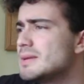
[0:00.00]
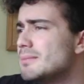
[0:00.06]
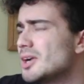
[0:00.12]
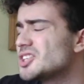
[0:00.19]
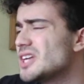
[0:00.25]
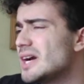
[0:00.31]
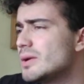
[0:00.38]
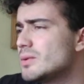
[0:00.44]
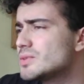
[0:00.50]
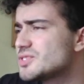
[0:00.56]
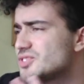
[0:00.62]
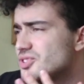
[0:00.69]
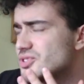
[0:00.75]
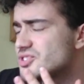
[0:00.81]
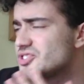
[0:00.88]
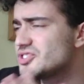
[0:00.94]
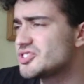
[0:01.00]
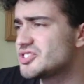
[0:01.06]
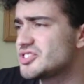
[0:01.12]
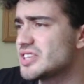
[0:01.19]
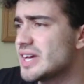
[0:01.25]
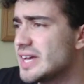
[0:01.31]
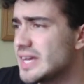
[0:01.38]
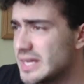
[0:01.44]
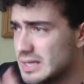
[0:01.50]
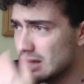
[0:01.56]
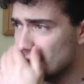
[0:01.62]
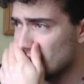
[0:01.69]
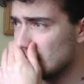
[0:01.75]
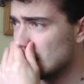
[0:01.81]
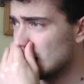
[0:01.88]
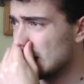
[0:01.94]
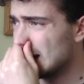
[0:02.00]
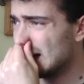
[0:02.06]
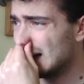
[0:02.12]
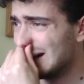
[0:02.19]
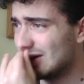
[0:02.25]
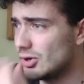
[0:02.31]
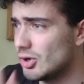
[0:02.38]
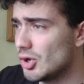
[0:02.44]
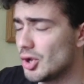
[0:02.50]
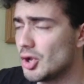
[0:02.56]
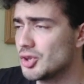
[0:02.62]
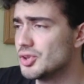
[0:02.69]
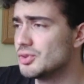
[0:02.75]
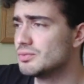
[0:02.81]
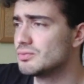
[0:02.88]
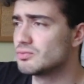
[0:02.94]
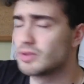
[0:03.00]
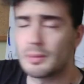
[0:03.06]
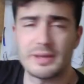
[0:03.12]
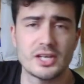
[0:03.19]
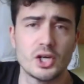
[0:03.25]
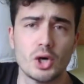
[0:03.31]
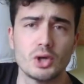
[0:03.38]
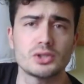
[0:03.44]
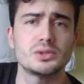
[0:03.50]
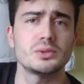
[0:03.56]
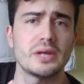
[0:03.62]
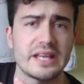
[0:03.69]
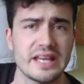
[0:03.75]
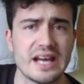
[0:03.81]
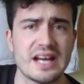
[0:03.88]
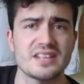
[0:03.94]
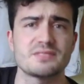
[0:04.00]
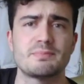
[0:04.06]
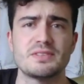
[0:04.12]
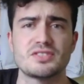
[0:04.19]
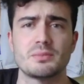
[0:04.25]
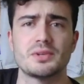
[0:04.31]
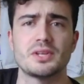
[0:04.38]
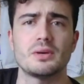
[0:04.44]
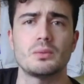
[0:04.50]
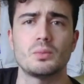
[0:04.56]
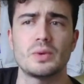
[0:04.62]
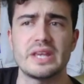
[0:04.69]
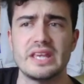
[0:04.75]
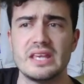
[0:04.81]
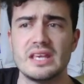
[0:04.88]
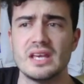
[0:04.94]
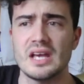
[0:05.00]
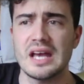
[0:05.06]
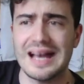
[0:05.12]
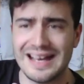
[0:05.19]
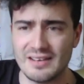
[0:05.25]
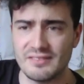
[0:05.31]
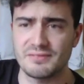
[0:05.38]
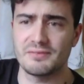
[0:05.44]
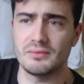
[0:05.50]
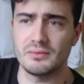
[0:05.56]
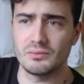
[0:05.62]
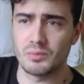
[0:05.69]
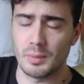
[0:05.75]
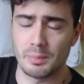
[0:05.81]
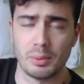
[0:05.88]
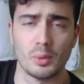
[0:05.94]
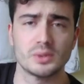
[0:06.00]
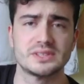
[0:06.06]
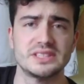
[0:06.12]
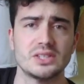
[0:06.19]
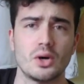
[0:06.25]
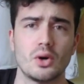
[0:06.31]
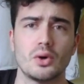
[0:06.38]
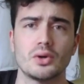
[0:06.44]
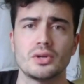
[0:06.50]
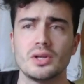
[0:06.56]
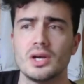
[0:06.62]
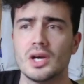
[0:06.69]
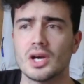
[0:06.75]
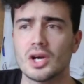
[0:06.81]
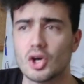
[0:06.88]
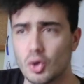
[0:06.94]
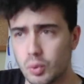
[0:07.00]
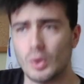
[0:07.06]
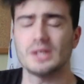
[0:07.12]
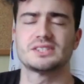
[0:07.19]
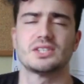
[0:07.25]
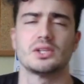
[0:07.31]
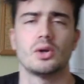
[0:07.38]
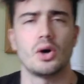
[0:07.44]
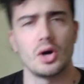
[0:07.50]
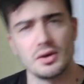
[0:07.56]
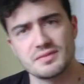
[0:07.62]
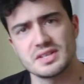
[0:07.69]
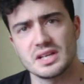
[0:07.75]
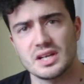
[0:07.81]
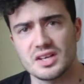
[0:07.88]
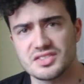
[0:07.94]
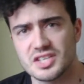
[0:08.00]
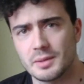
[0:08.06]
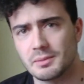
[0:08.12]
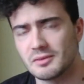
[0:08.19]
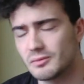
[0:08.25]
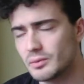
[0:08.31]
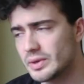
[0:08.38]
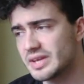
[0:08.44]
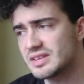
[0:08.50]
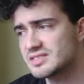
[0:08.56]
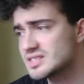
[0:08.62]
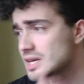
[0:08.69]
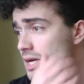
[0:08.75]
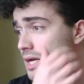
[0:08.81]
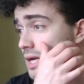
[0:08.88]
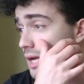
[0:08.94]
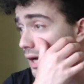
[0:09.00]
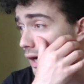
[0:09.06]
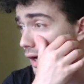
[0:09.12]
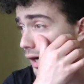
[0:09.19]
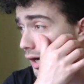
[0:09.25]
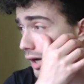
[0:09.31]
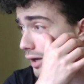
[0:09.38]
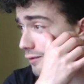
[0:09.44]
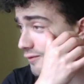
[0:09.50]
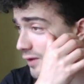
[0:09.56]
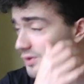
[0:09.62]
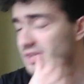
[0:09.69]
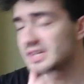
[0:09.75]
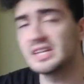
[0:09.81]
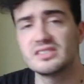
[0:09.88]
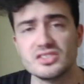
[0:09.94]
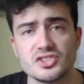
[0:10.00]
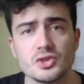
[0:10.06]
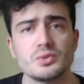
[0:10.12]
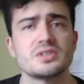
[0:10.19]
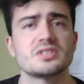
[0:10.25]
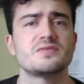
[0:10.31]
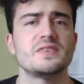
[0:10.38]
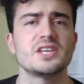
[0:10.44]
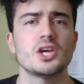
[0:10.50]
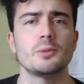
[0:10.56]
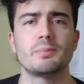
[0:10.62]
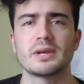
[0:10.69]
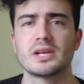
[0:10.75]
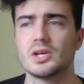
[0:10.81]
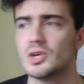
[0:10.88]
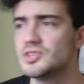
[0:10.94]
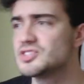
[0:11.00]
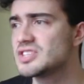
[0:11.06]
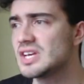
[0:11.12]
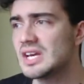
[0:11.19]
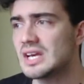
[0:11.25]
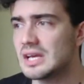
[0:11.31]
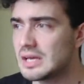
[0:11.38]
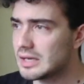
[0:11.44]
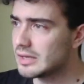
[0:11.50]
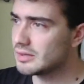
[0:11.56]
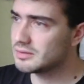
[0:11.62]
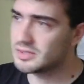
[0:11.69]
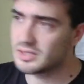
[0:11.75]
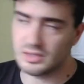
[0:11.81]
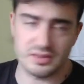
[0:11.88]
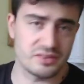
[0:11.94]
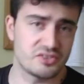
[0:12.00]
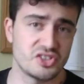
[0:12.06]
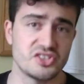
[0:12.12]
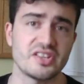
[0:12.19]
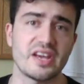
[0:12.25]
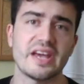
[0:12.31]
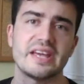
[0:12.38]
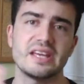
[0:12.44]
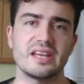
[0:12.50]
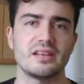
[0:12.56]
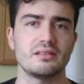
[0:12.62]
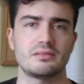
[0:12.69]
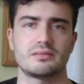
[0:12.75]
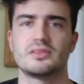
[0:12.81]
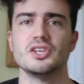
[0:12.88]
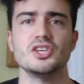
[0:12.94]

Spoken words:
much else to say on Robin Koch. He has been someone that we have reported on quite a lot over the last couple of weeks. I felt the need to do this video because today the